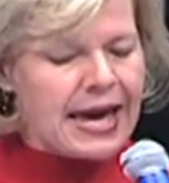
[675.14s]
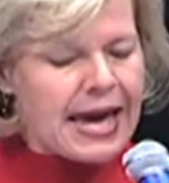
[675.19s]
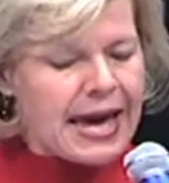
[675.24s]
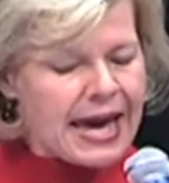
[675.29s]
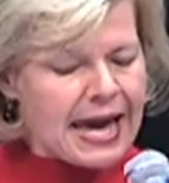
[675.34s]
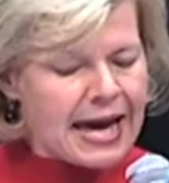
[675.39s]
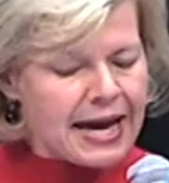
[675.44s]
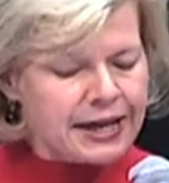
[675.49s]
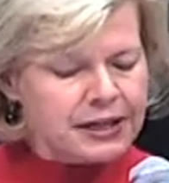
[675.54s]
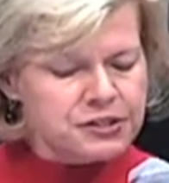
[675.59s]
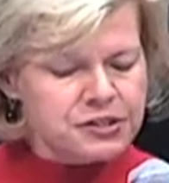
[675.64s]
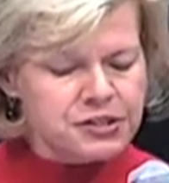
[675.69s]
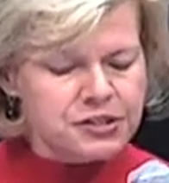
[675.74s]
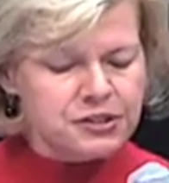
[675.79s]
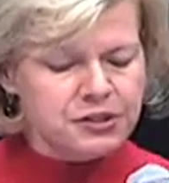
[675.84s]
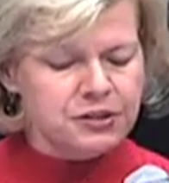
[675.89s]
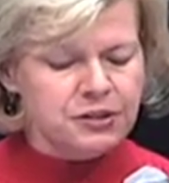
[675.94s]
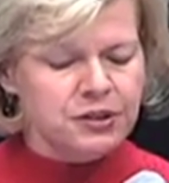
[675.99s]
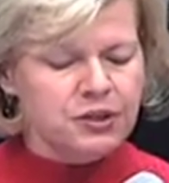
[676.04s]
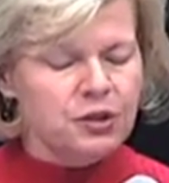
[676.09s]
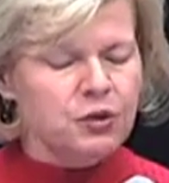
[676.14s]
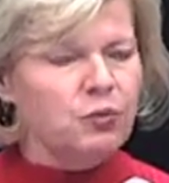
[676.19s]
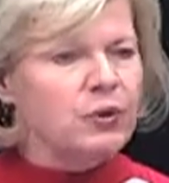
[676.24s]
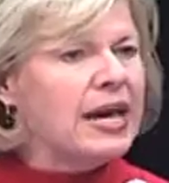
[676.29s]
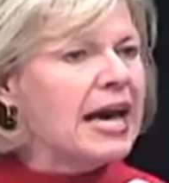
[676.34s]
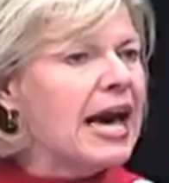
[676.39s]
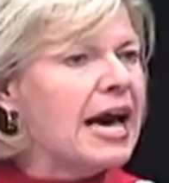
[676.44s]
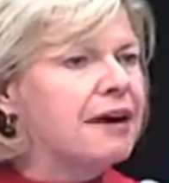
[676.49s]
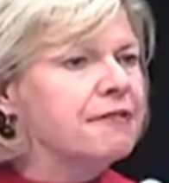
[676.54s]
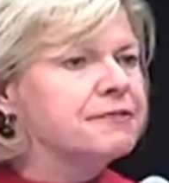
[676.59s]
And we
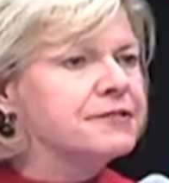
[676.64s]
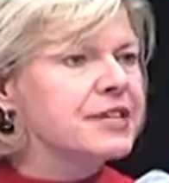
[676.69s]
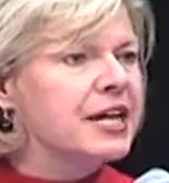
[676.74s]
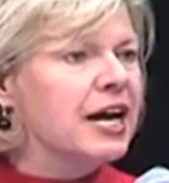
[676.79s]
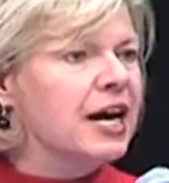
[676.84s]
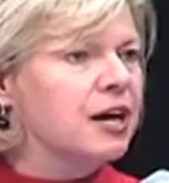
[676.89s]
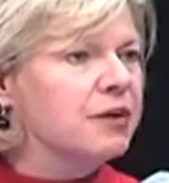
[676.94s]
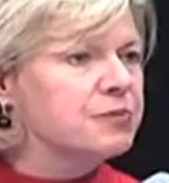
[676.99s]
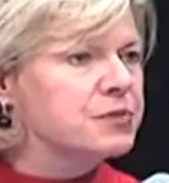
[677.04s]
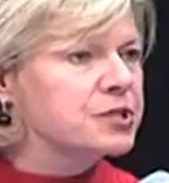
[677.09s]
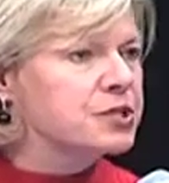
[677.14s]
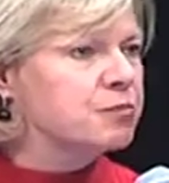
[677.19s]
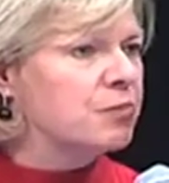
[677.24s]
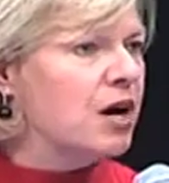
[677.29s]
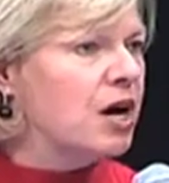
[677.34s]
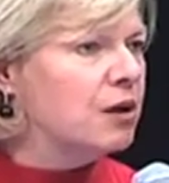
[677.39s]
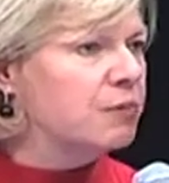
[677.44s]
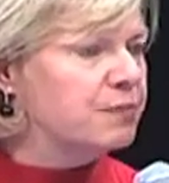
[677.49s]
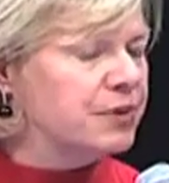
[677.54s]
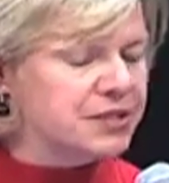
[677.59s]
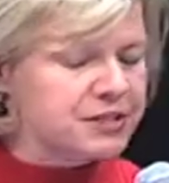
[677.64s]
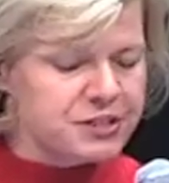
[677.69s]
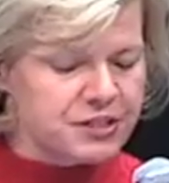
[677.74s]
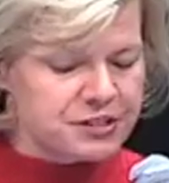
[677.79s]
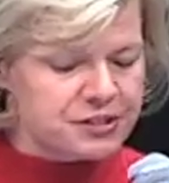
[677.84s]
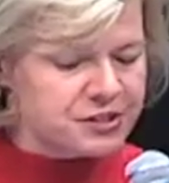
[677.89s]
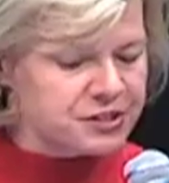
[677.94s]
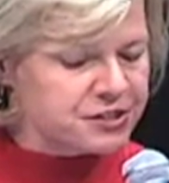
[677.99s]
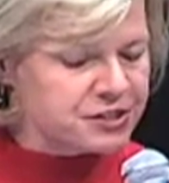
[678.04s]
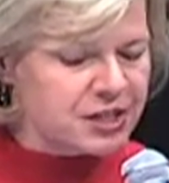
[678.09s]
have to help small
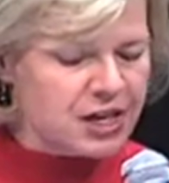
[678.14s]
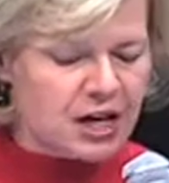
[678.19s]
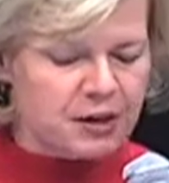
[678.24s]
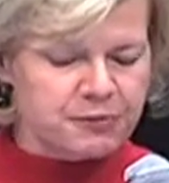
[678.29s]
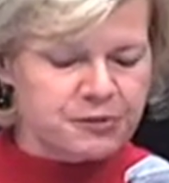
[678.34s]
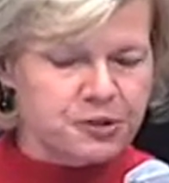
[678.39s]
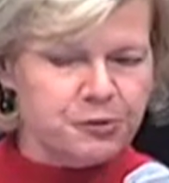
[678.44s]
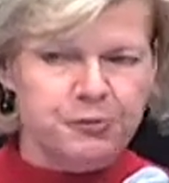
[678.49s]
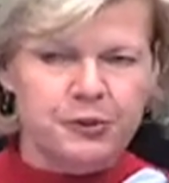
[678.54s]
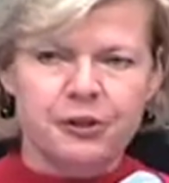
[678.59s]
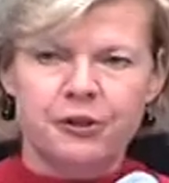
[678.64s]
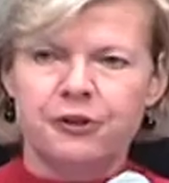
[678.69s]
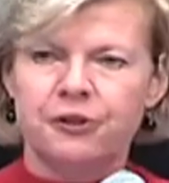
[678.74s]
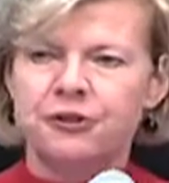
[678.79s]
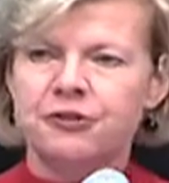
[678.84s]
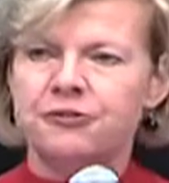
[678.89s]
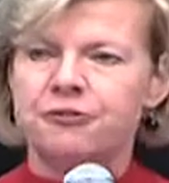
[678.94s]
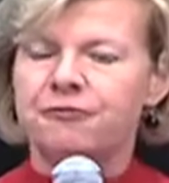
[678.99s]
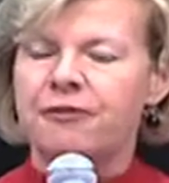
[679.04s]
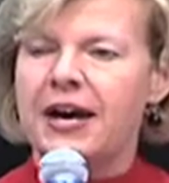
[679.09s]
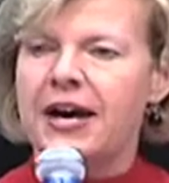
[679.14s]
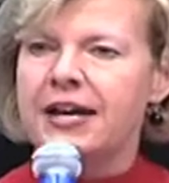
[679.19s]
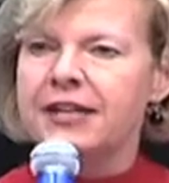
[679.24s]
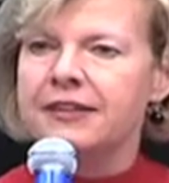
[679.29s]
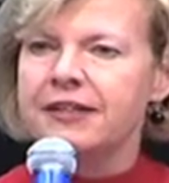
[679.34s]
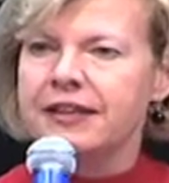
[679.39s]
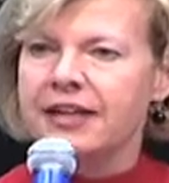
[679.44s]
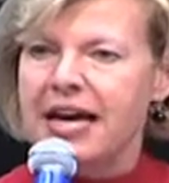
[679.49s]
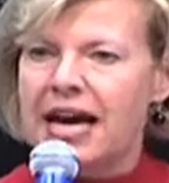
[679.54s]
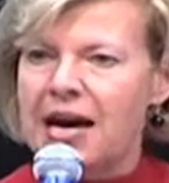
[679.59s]
businesses and entrepreneurs
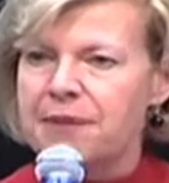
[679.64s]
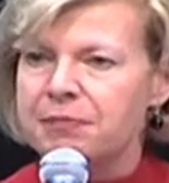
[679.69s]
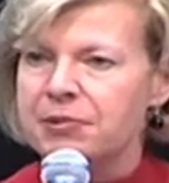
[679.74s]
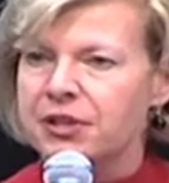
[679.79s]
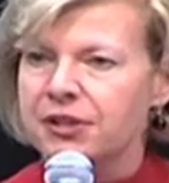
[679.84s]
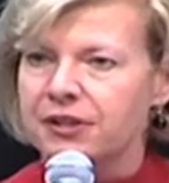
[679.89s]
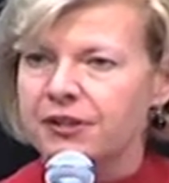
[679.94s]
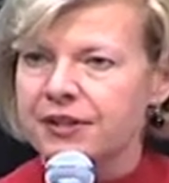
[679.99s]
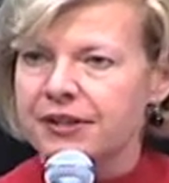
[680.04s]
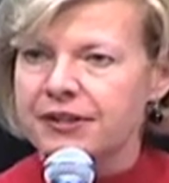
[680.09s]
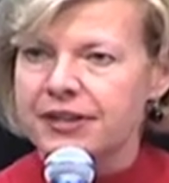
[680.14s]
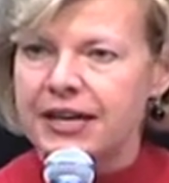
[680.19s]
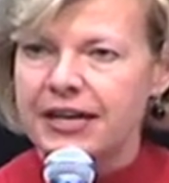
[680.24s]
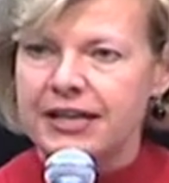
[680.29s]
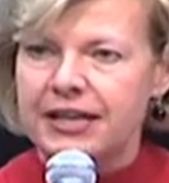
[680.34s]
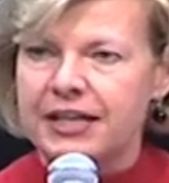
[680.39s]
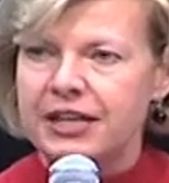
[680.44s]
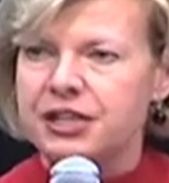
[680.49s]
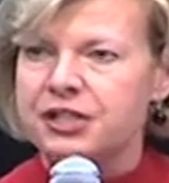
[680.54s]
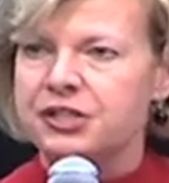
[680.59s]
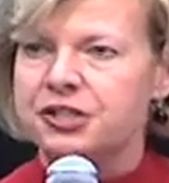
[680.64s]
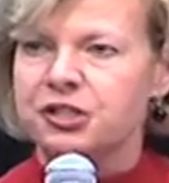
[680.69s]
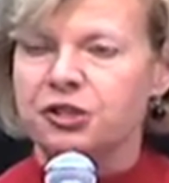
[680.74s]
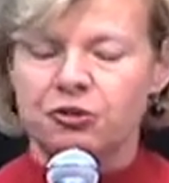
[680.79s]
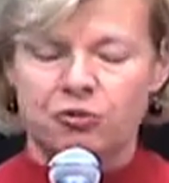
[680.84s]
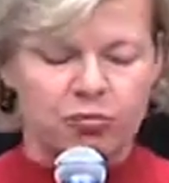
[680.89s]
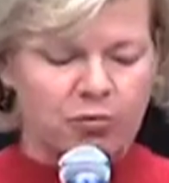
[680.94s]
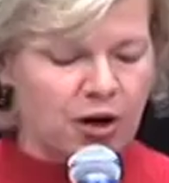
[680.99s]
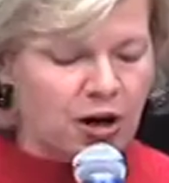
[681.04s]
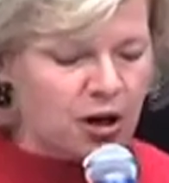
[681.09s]
find the capital that they need to
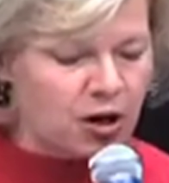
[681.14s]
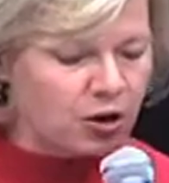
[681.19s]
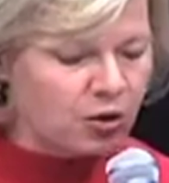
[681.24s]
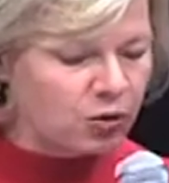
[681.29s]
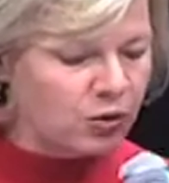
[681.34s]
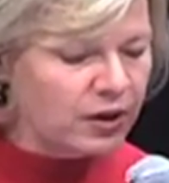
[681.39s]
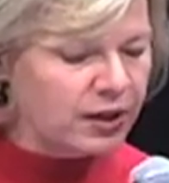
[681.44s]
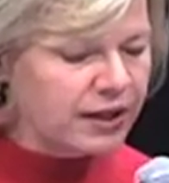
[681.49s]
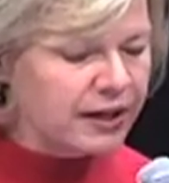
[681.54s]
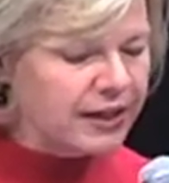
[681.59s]
grow,